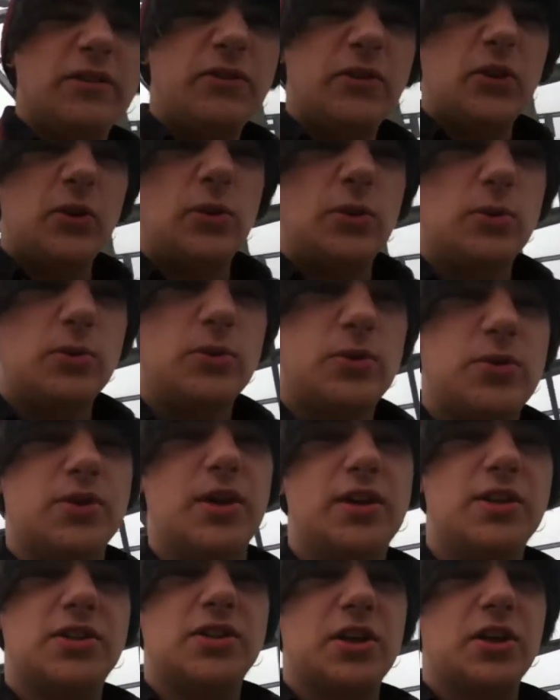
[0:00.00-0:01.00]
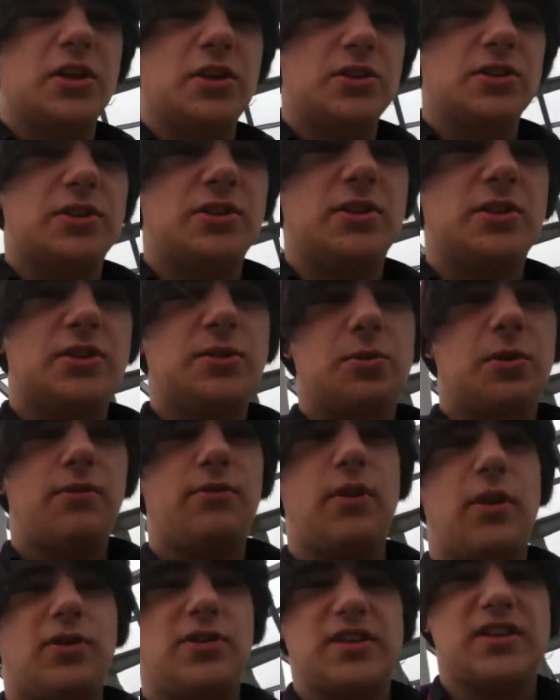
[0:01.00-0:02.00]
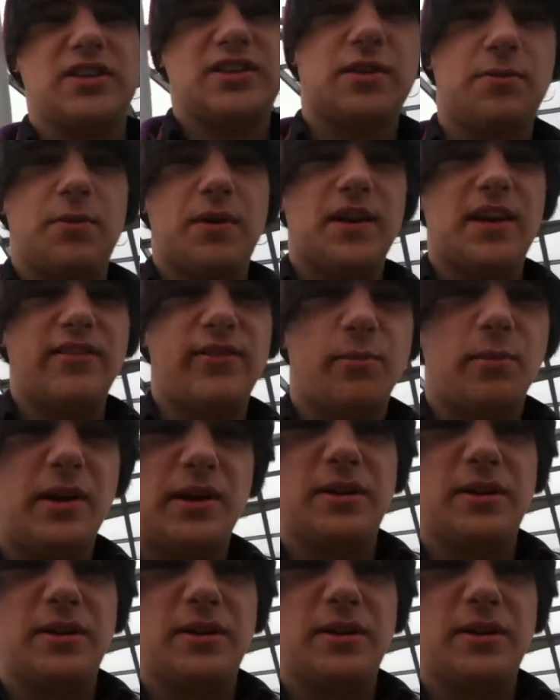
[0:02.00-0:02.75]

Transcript: Few strange girls we've noticed have been giving